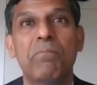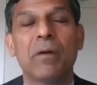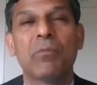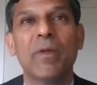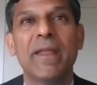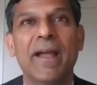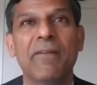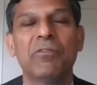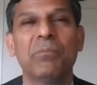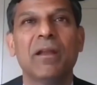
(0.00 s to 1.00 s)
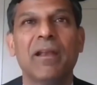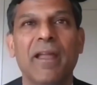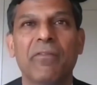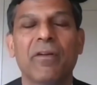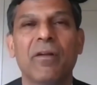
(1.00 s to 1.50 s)
But we have to be
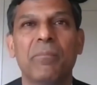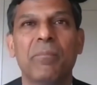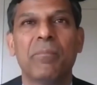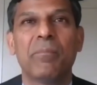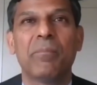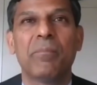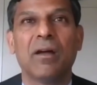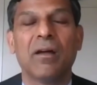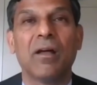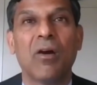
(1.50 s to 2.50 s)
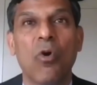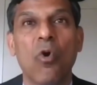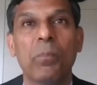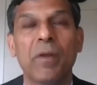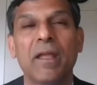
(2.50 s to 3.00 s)
cleverer about
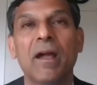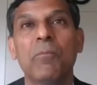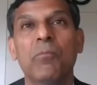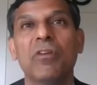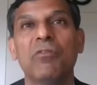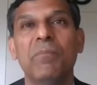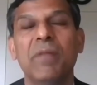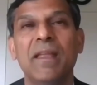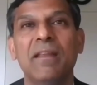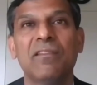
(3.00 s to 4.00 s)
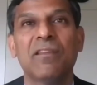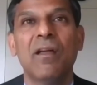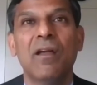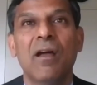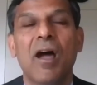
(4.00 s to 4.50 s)
opening up, which means
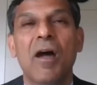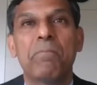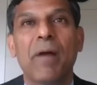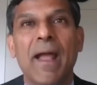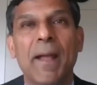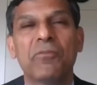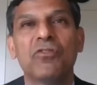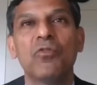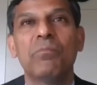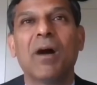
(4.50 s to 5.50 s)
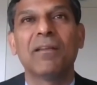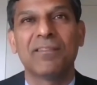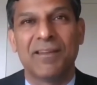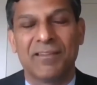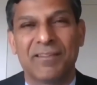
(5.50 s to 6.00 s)
perhaps do
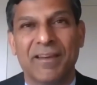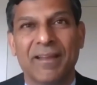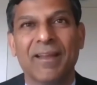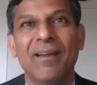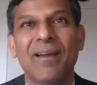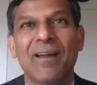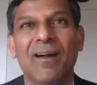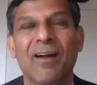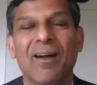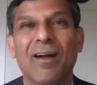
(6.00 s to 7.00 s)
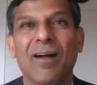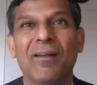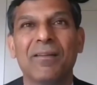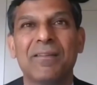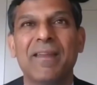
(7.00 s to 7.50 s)
mass testing.
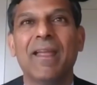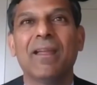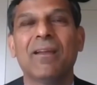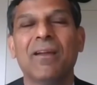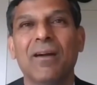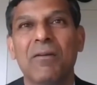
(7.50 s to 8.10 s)
Take,